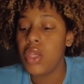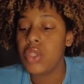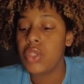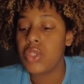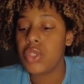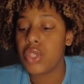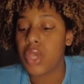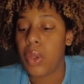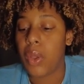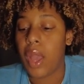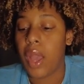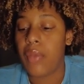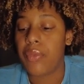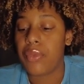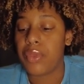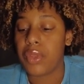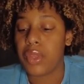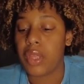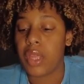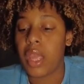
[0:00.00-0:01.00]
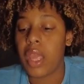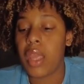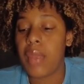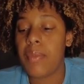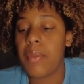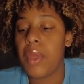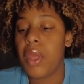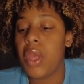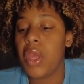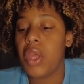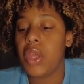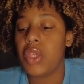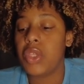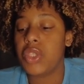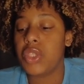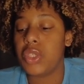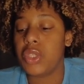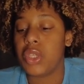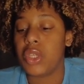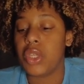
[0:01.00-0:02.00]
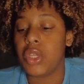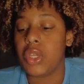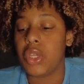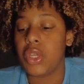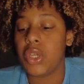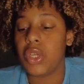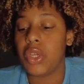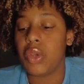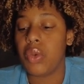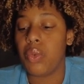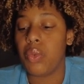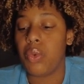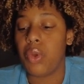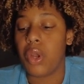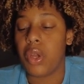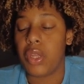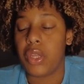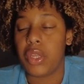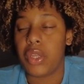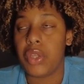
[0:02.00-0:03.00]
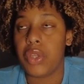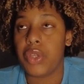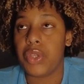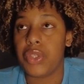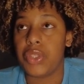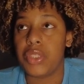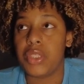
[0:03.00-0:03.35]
So after the game, she wanted her